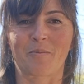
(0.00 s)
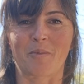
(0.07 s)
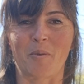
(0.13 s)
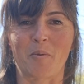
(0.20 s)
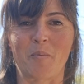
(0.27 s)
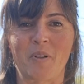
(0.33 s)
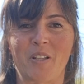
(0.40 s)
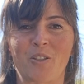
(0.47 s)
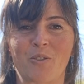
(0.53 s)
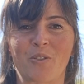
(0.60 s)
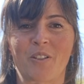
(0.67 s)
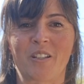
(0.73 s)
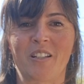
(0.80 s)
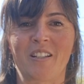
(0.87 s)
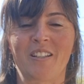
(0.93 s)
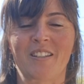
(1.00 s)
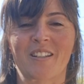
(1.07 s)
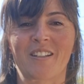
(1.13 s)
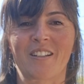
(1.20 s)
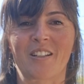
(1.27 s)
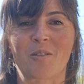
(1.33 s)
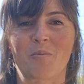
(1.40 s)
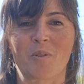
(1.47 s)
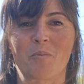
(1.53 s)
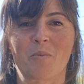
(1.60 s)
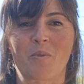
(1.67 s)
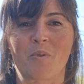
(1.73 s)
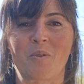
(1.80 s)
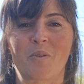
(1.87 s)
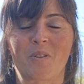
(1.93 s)
Maybe bend your knees a little bit
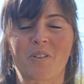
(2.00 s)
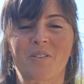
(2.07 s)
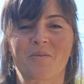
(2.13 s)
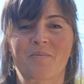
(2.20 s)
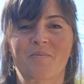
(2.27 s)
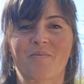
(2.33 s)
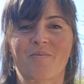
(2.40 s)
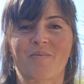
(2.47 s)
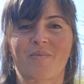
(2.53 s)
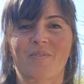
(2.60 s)
more.